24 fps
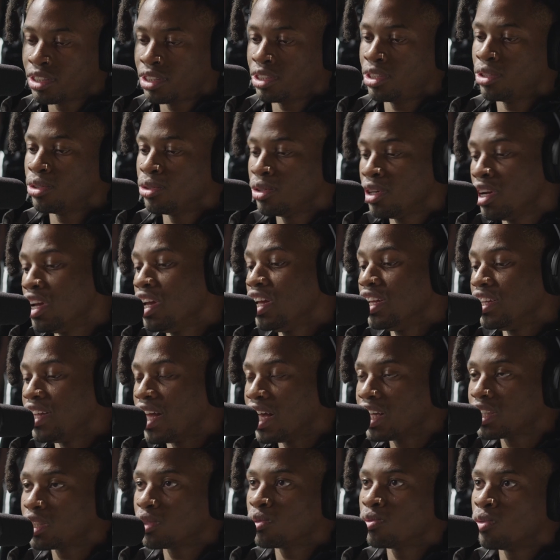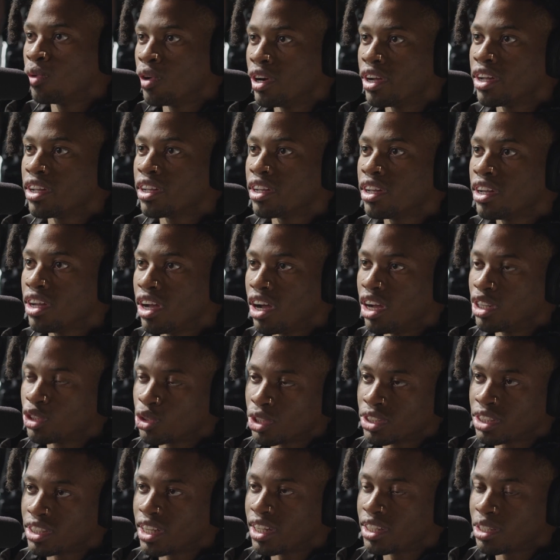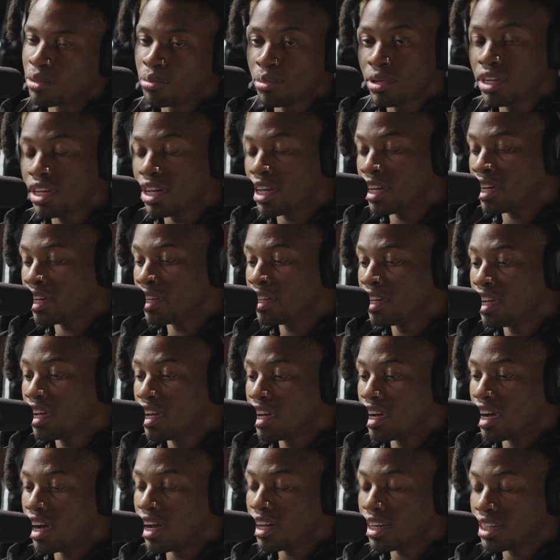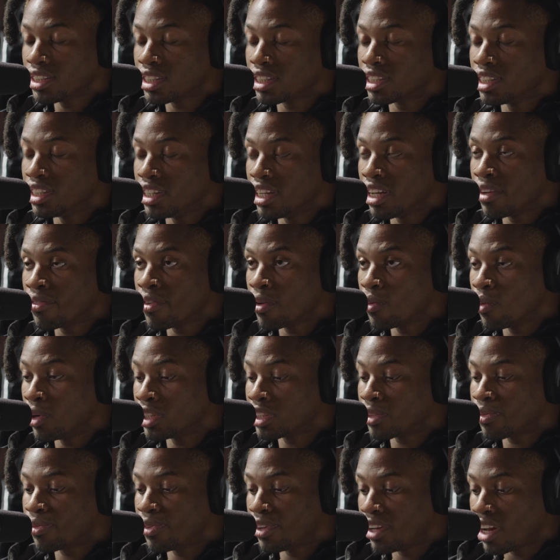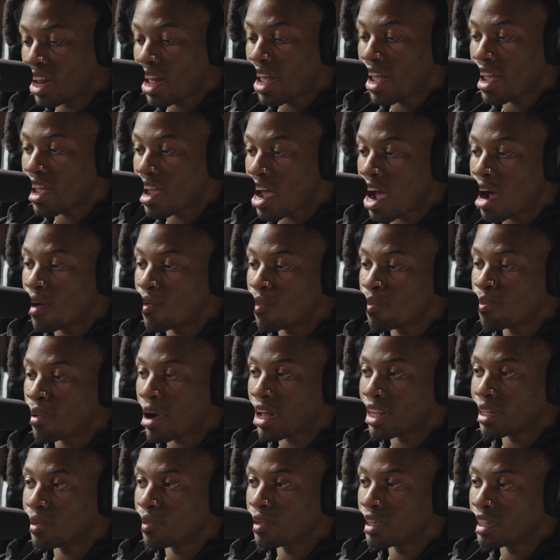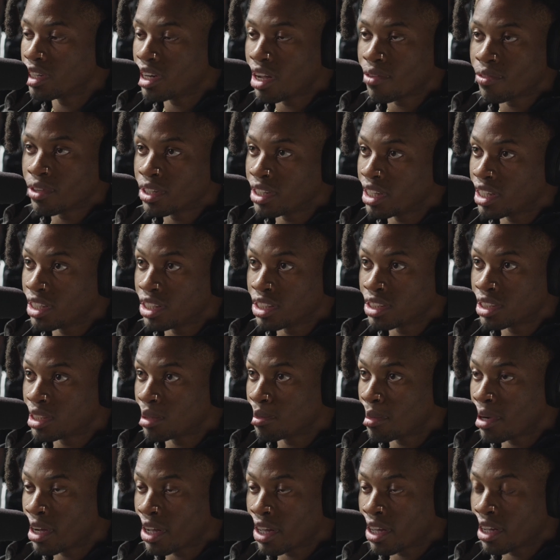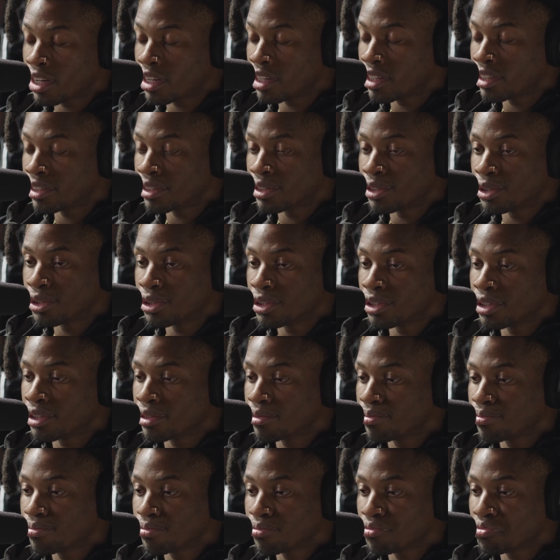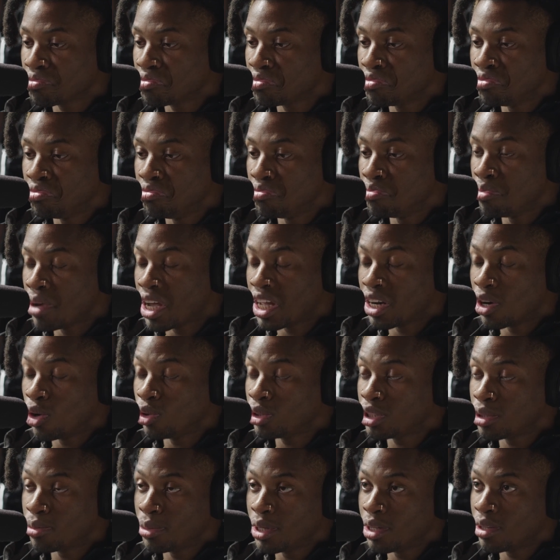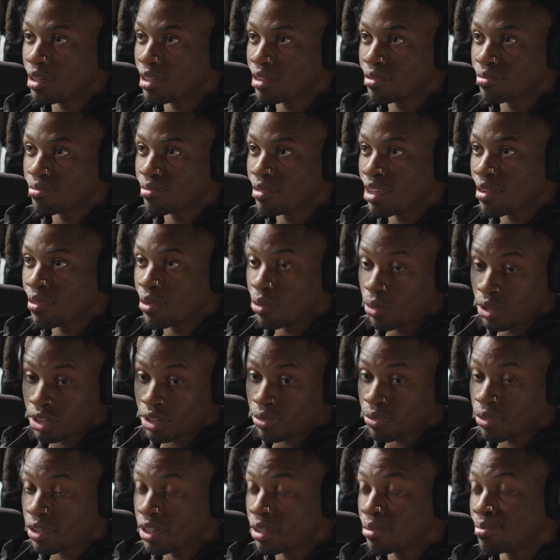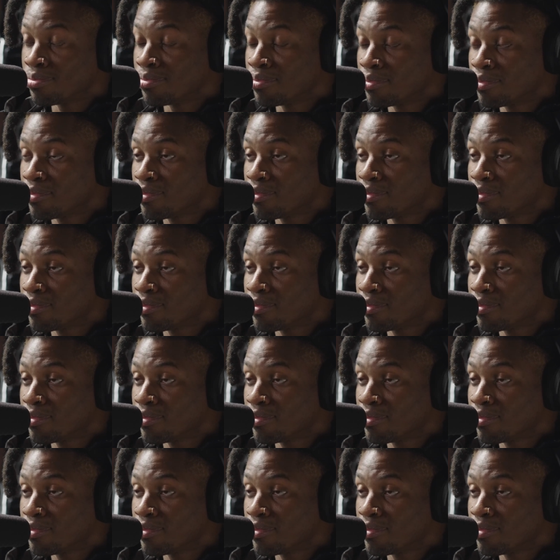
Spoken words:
Right. So that's what Andre said to me. And honestly, if it wasn't for that, I probably would have never did this to my hair or made Ultimate if it wasn't for him.